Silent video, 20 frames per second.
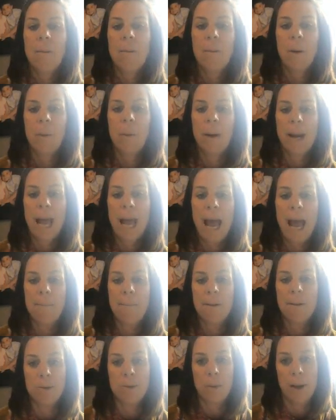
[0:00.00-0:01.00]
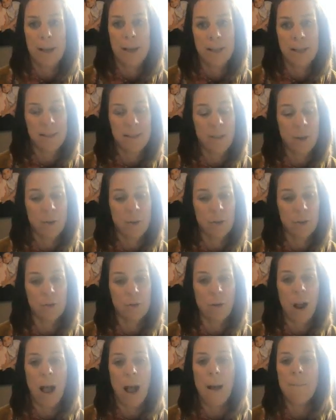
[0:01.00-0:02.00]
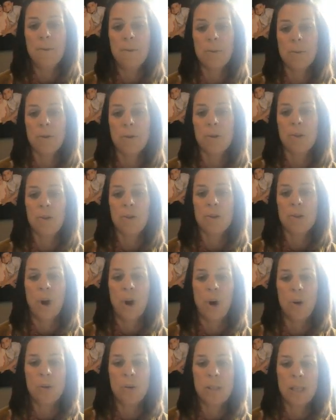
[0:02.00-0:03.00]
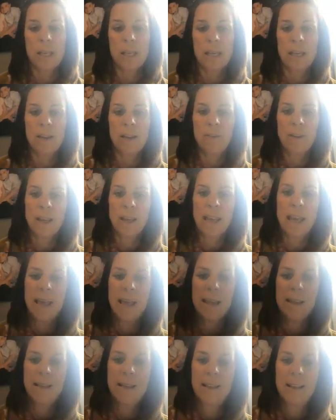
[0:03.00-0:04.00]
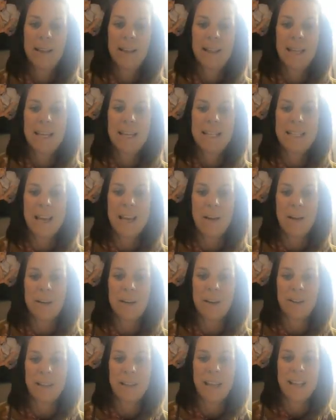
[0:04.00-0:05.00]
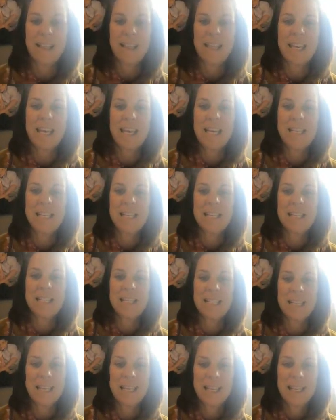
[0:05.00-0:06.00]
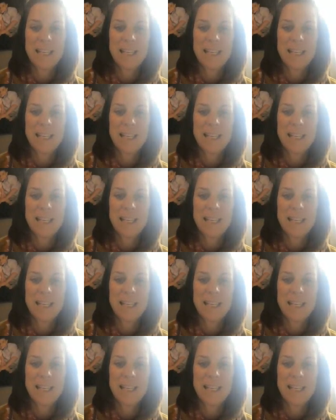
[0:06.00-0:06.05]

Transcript: But what happened was those drops were so significant, like down here like this,